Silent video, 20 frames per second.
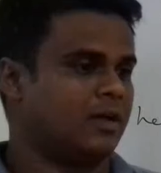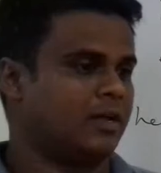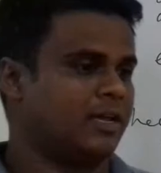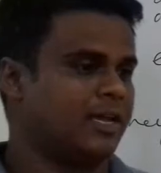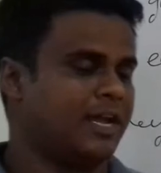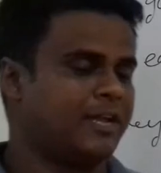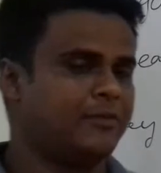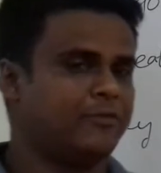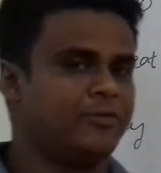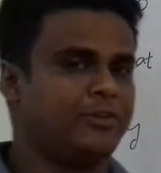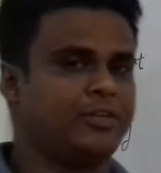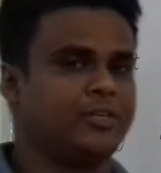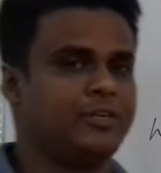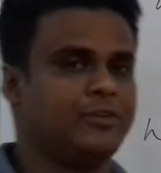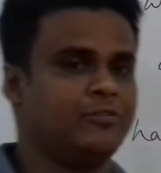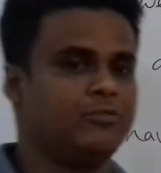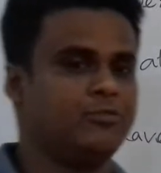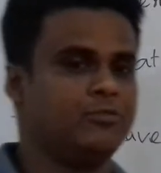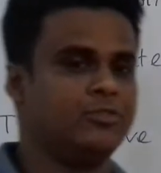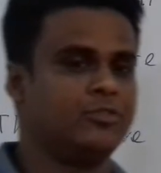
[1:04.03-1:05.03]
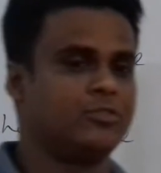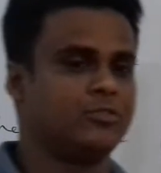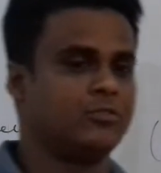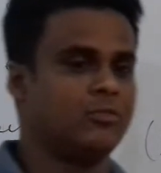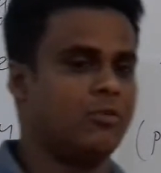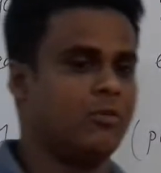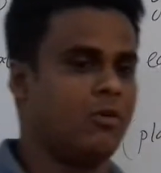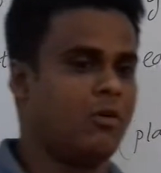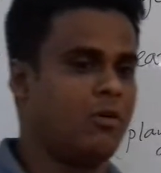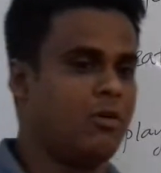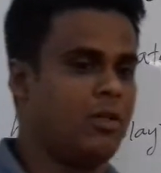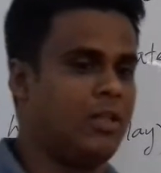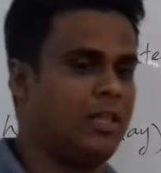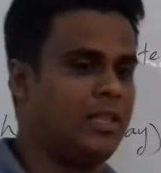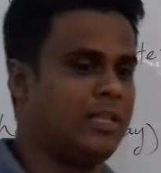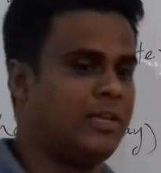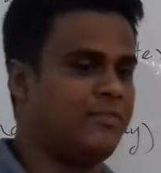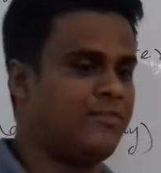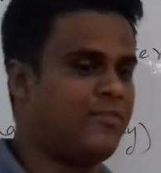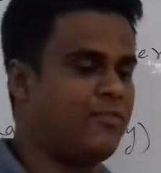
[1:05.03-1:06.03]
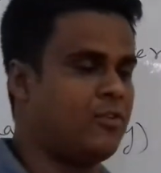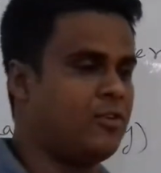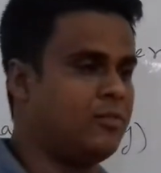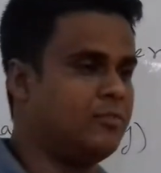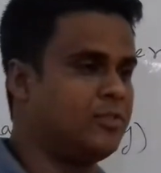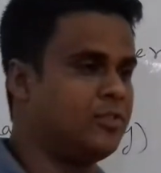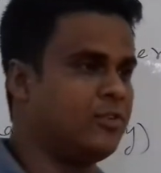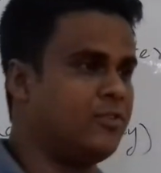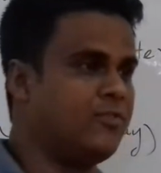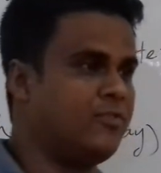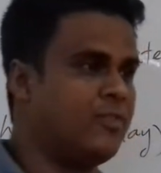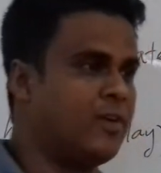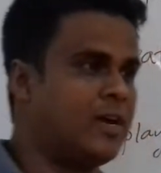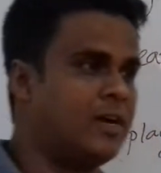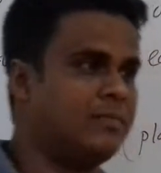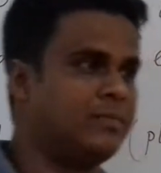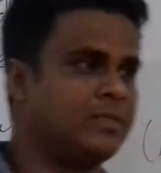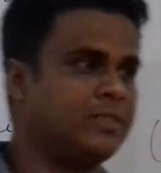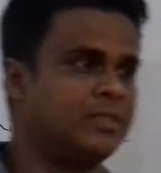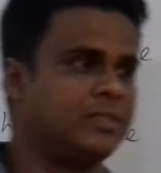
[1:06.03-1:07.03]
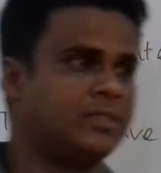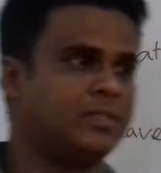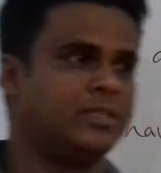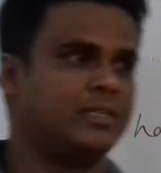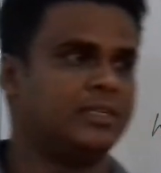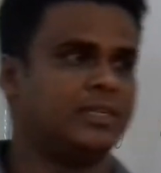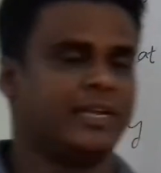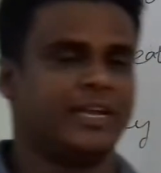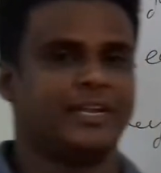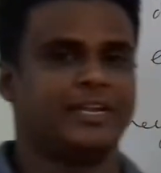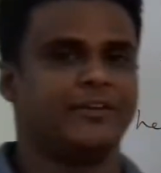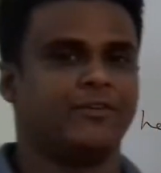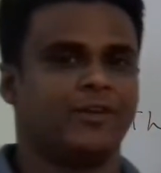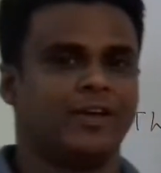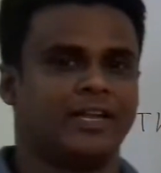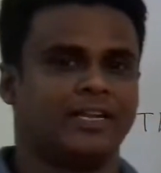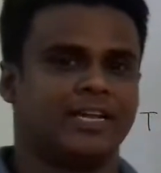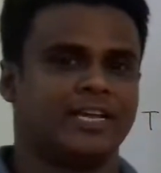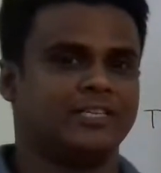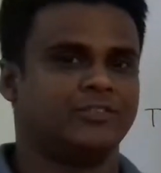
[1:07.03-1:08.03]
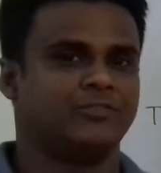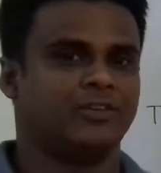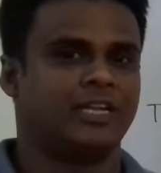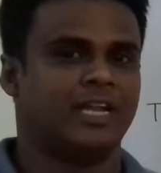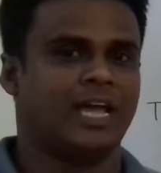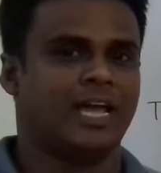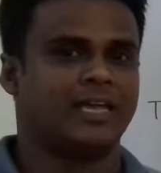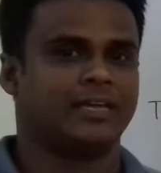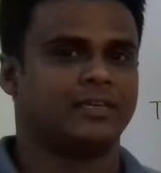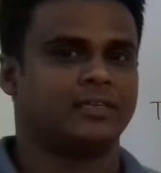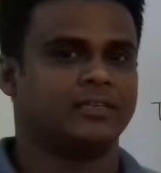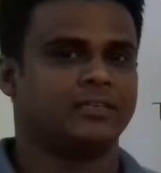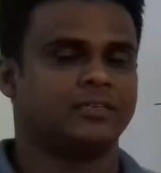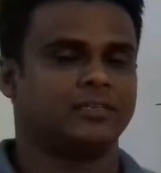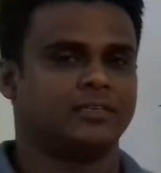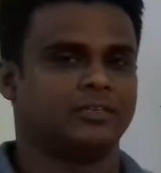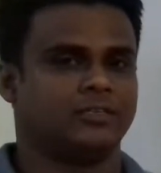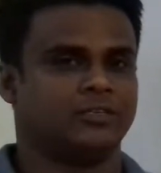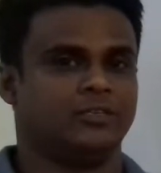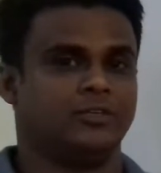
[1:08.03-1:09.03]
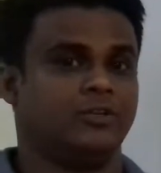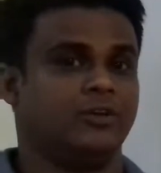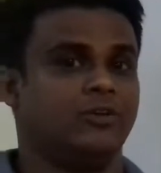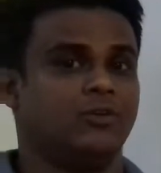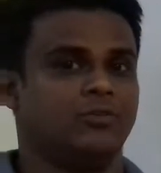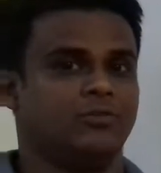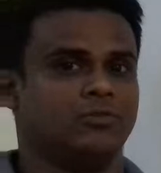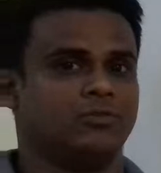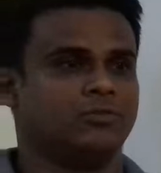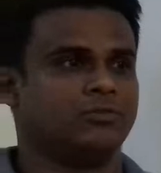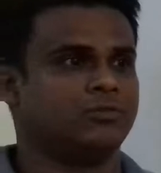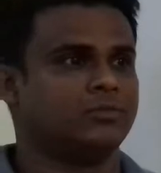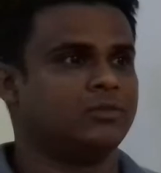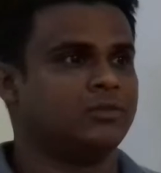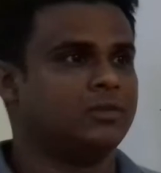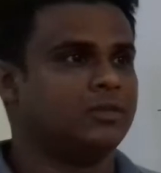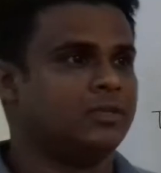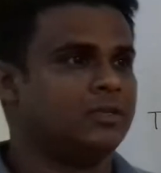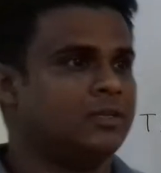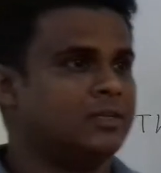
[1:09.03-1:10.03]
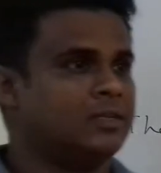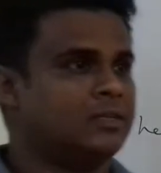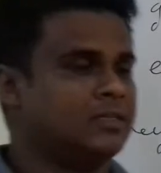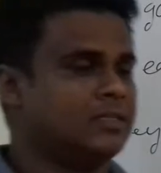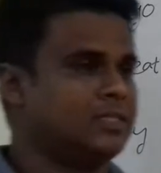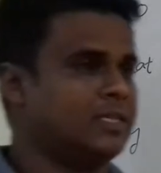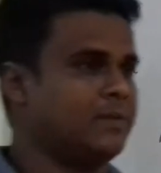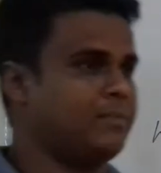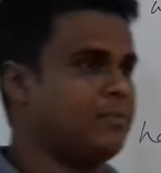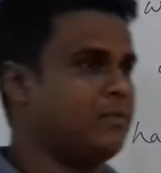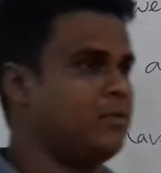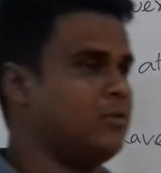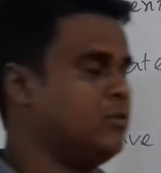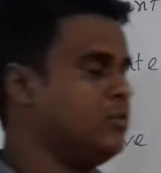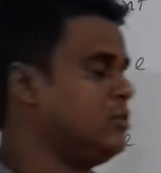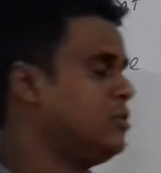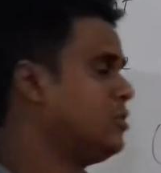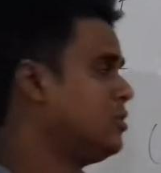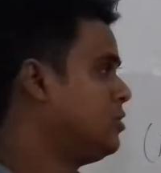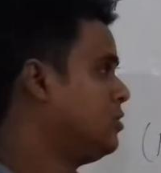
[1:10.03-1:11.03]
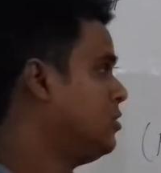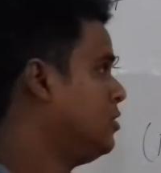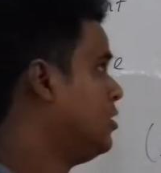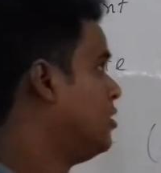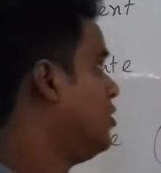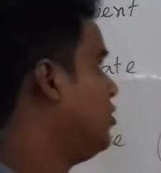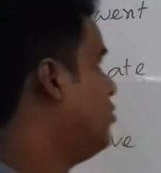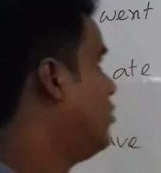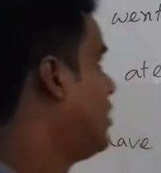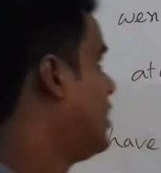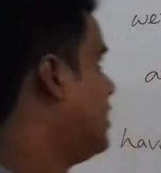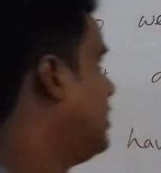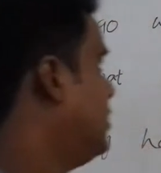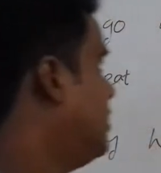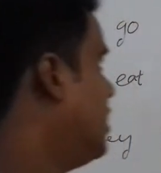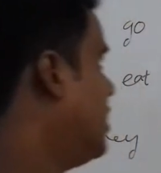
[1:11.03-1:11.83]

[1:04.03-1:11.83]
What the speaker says: Can we use all the forms of verbs in anywhere as we like? No. Suppose, look at